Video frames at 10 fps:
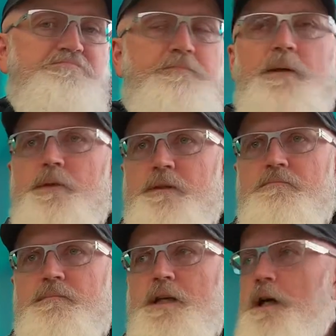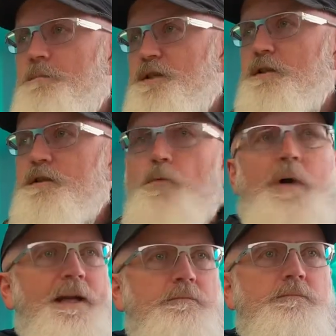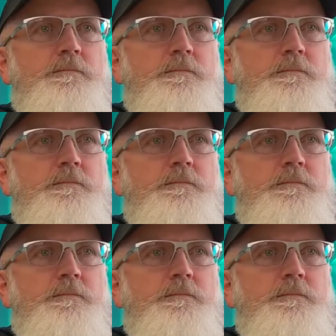building types into one.